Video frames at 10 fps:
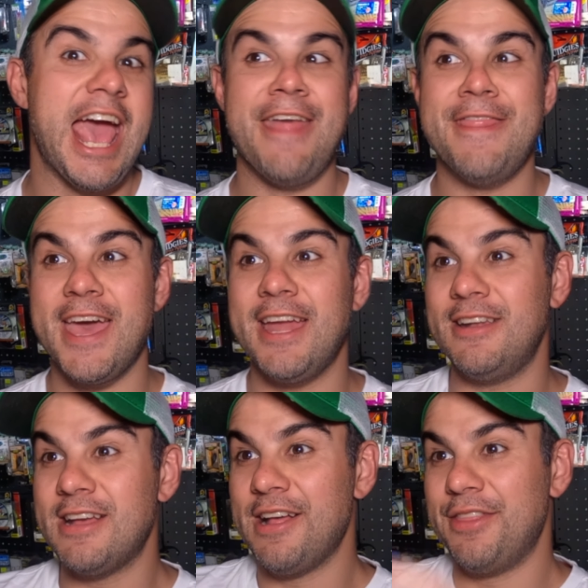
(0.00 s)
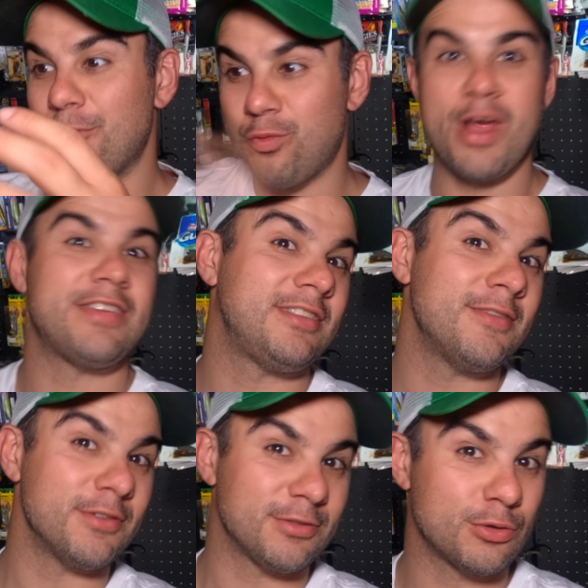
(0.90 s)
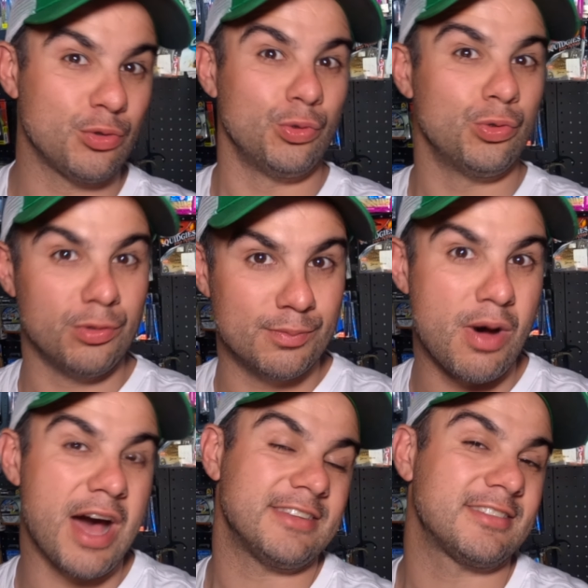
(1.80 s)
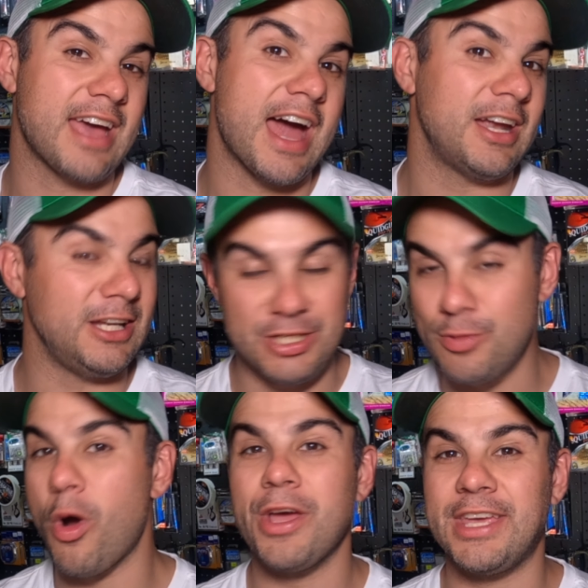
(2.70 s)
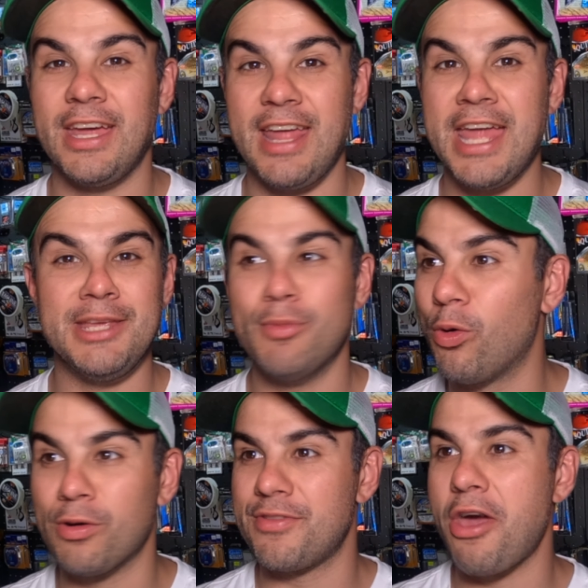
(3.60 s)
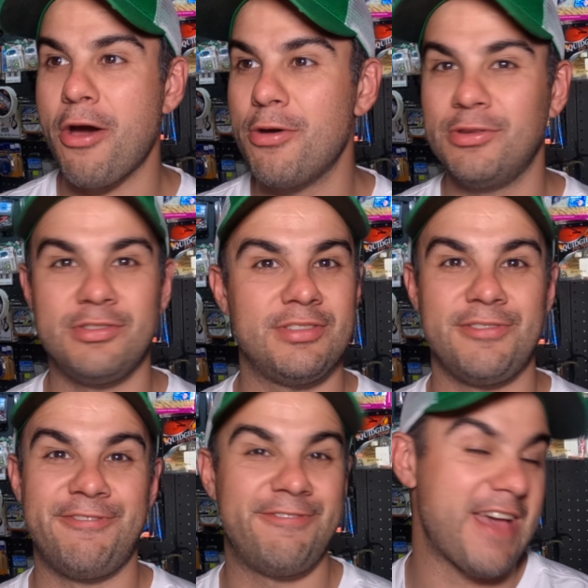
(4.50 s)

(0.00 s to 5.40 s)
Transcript: and then the rest of the school might scatter and you won't get any more of those,